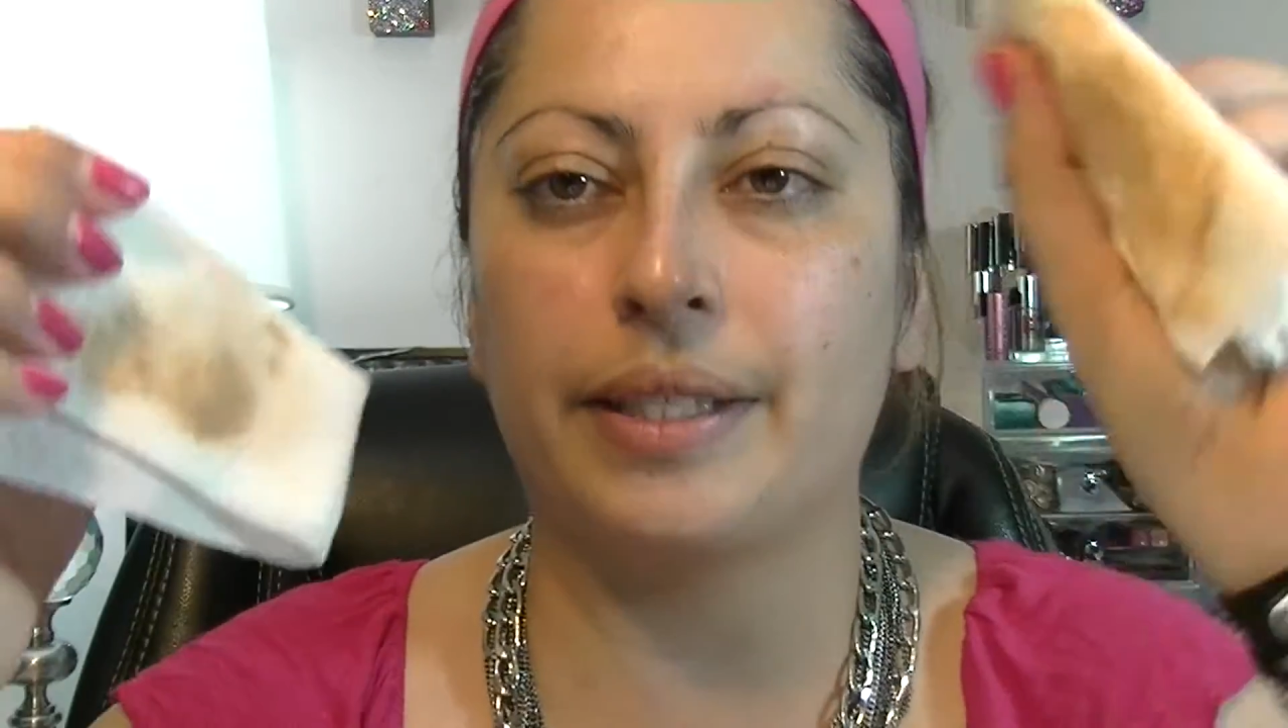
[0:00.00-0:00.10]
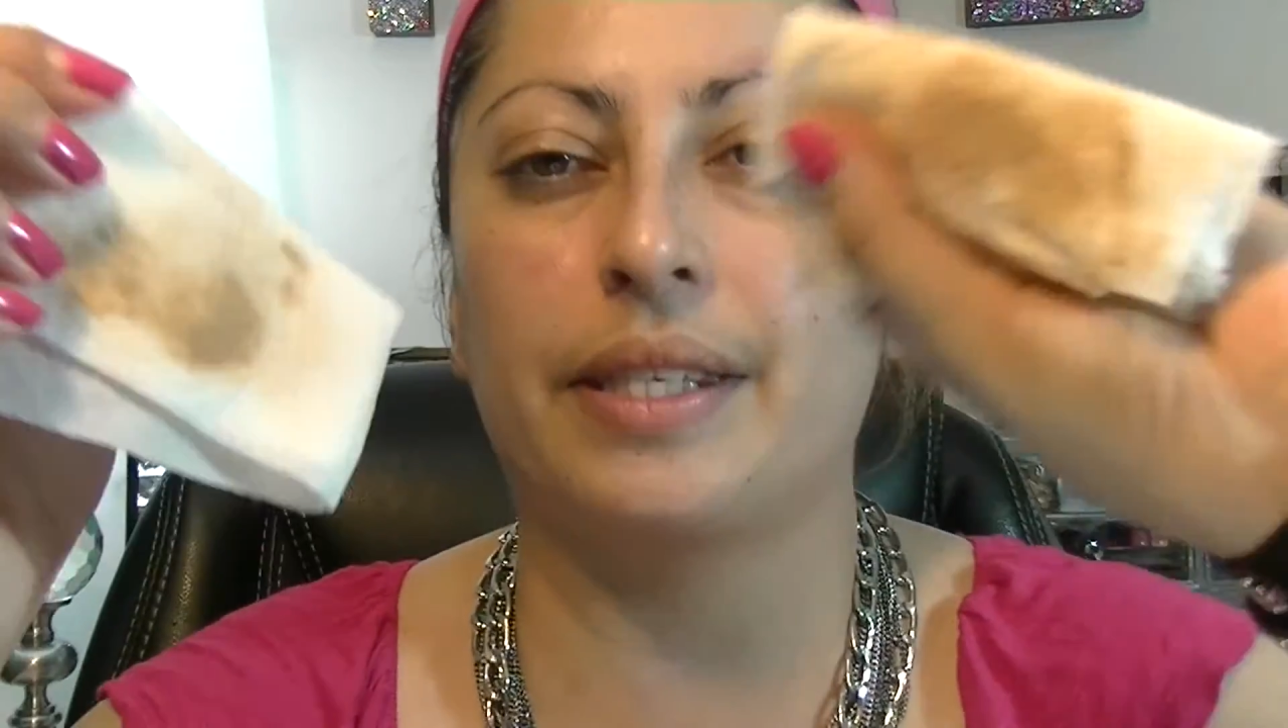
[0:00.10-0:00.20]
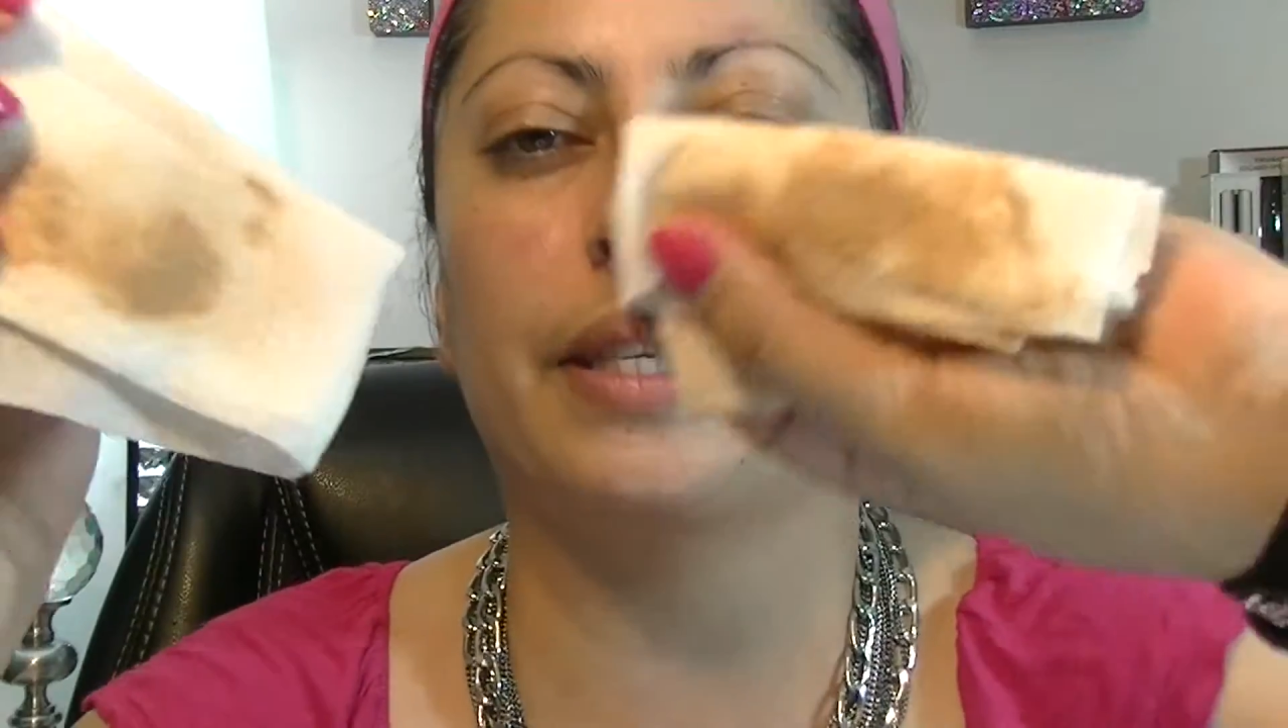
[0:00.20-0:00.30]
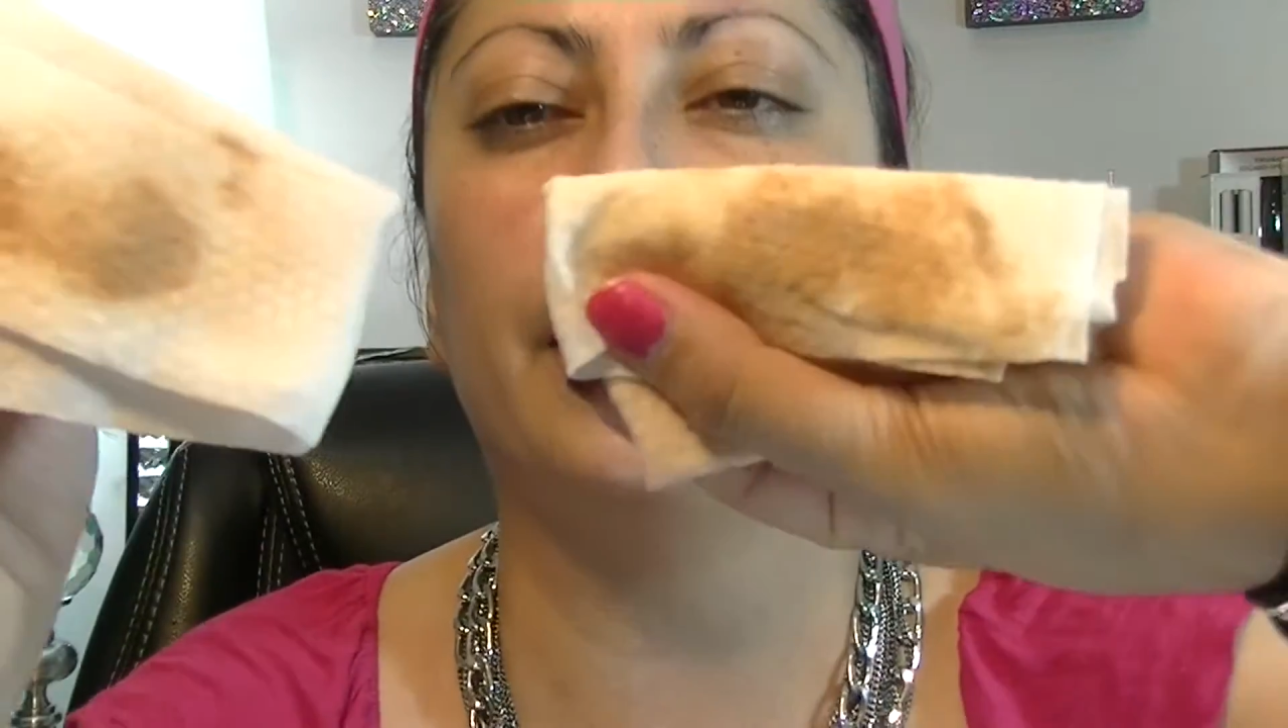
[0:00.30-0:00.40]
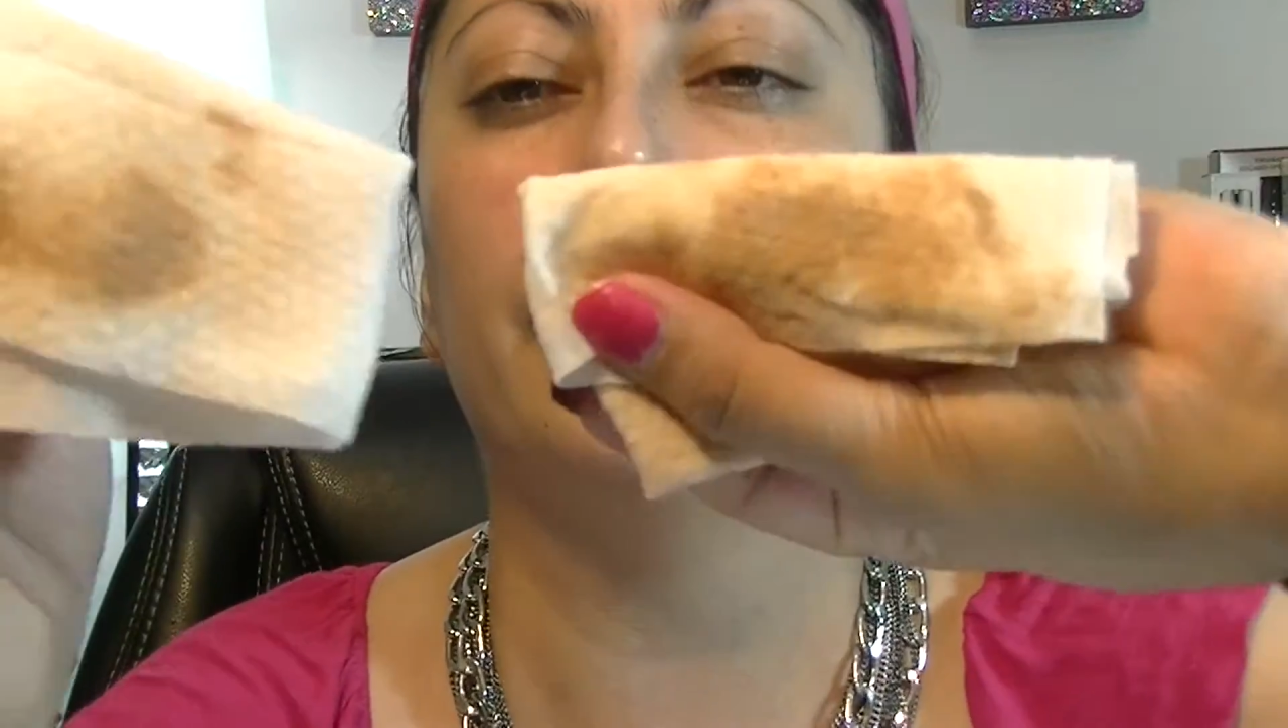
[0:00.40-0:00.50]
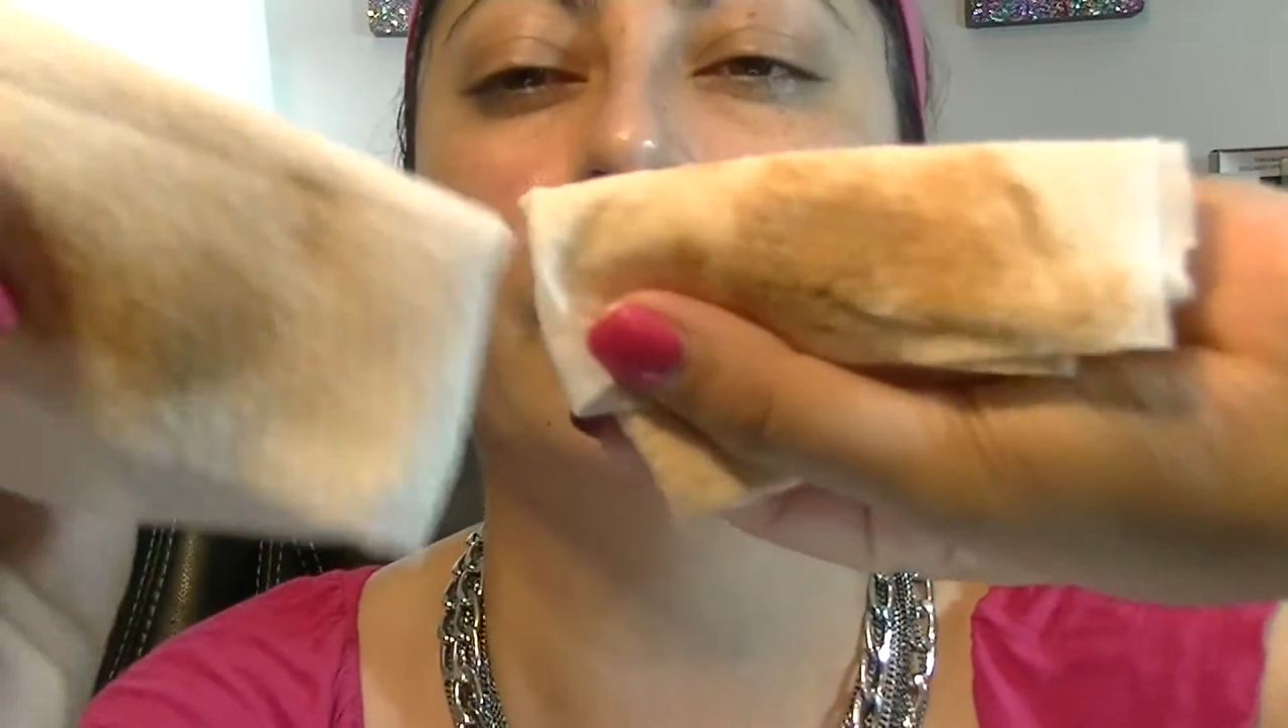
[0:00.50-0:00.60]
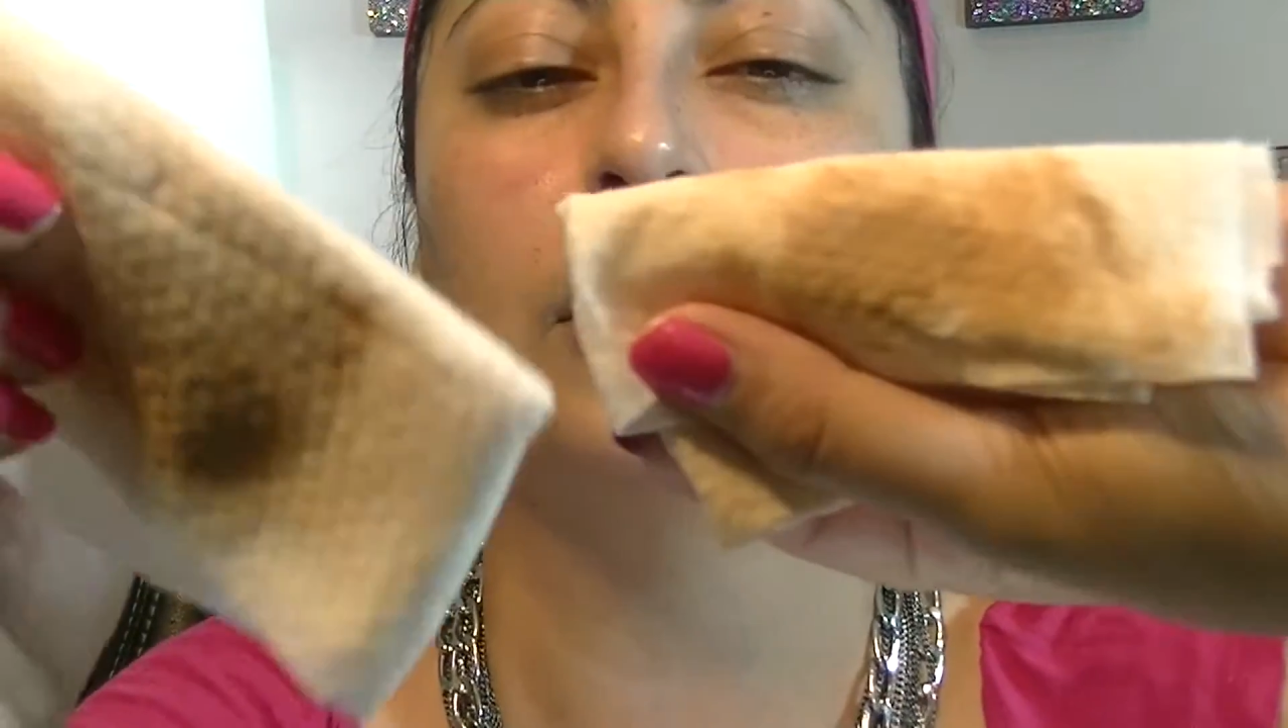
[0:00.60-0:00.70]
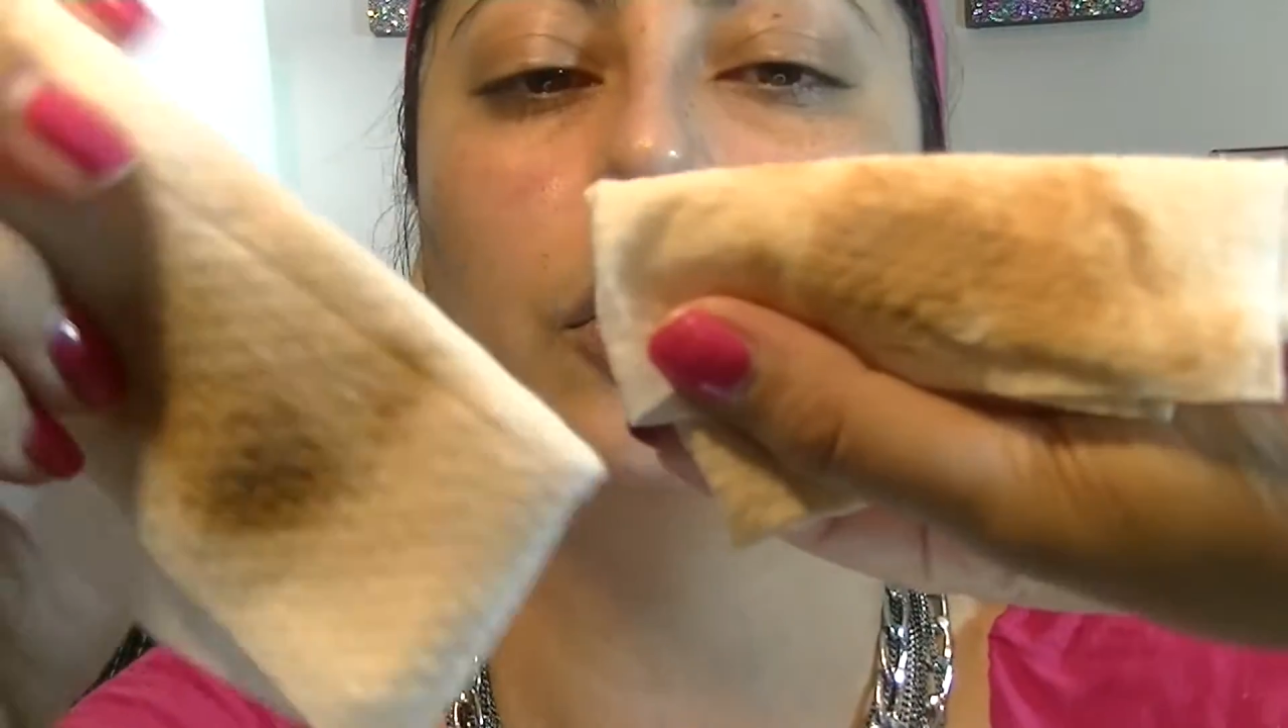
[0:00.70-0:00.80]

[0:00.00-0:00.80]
say that